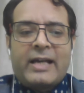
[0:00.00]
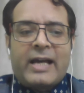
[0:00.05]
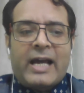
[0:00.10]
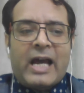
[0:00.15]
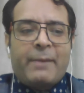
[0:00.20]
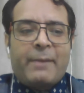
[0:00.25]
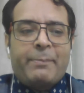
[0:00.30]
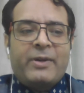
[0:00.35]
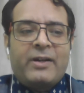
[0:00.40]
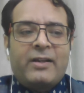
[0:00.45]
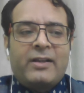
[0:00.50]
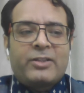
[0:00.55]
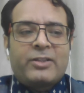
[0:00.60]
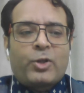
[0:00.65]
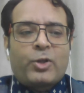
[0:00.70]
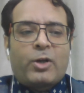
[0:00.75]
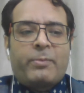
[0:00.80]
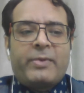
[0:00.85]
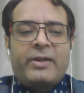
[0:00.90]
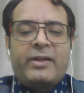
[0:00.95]

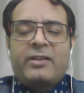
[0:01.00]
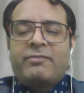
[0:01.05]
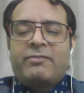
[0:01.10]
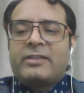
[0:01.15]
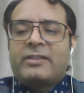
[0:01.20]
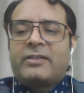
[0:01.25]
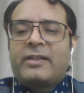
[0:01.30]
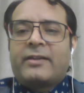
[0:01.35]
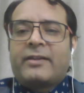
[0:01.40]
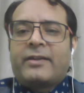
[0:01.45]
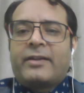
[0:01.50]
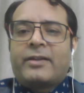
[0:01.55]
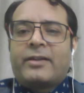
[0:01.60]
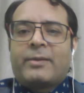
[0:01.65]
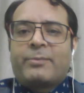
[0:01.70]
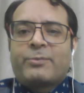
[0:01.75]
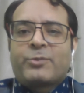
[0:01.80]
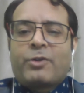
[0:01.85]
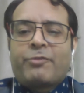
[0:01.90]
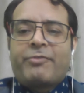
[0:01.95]
happiness, normally we think in
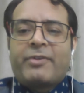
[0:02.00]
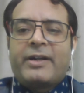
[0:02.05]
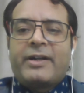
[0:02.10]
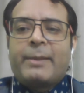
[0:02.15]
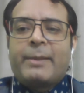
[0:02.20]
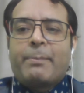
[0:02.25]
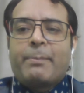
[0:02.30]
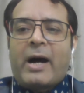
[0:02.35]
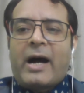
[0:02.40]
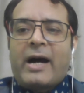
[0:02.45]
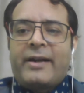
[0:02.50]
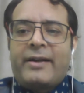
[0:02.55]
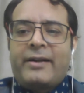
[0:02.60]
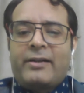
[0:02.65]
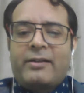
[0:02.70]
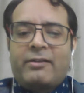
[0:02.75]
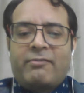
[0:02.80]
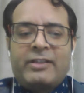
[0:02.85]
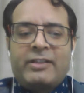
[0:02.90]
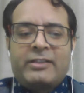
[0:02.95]
terms of a
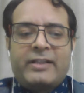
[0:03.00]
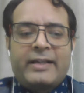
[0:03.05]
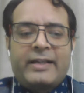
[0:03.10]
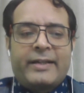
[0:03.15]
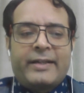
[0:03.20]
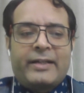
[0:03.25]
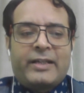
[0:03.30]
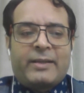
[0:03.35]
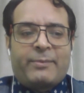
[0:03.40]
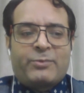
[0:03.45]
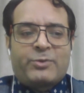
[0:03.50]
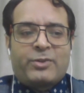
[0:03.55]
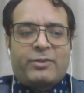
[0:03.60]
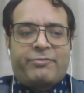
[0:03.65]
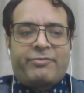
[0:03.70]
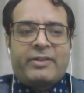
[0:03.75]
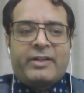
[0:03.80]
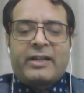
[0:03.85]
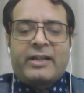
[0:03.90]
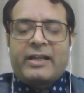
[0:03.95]
demand. We think in terms
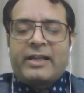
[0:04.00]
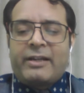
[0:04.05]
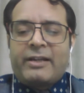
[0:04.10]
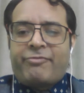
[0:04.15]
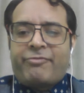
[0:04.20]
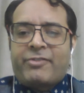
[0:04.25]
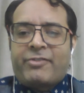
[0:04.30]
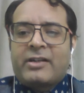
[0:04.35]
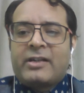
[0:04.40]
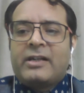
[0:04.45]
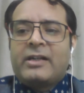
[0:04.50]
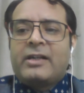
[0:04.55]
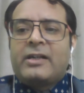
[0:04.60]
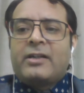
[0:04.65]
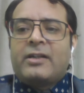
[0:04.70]
of a gift.